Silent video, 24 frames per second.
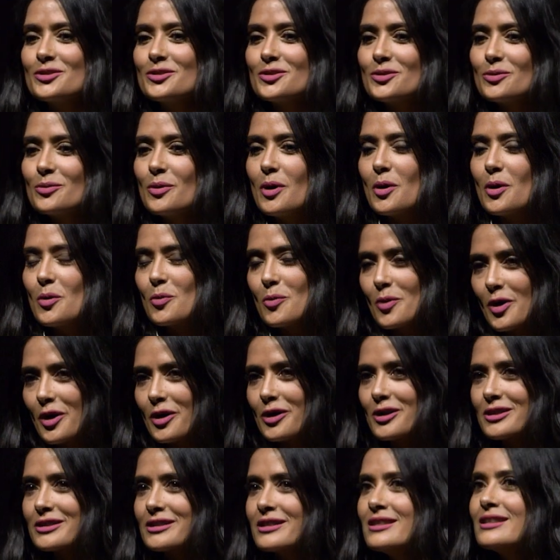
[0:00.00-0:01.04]
to a
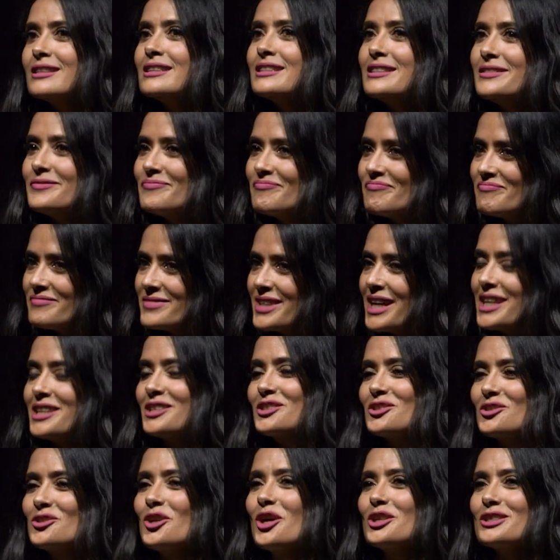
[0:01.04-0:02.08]
world that
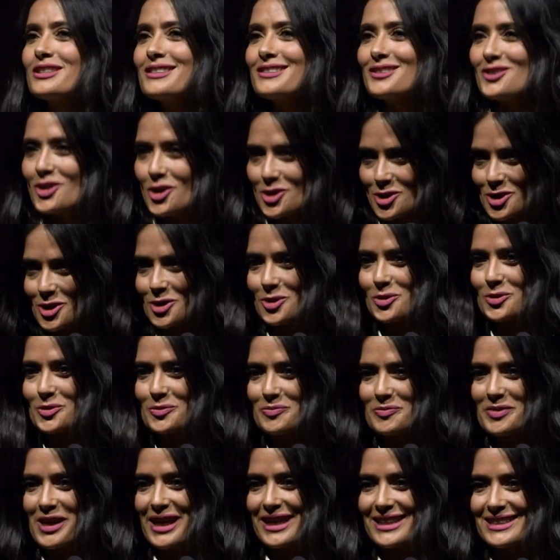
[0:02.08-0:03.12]
is not in such a good
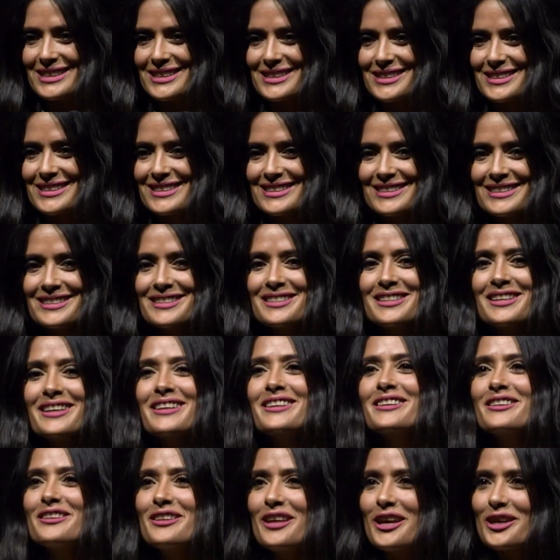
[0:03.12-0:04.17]
place.
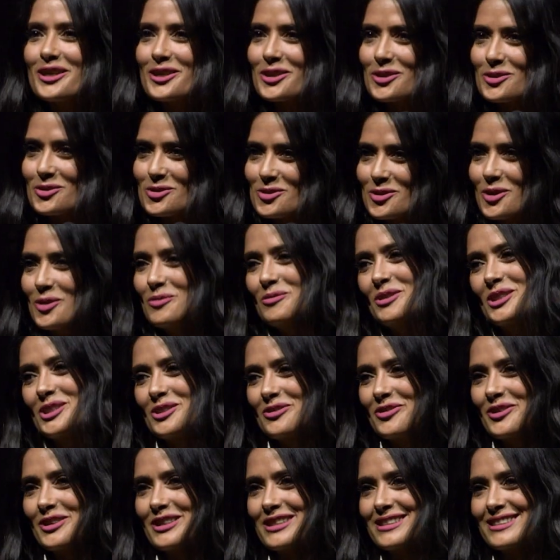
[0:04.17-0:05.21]
Thank you so much
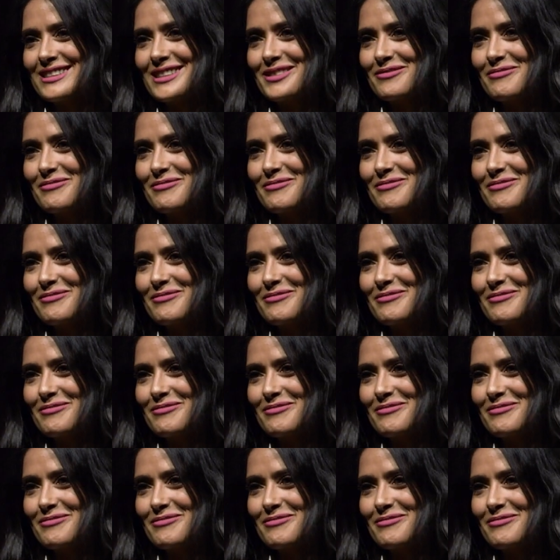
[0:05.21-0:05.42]
for this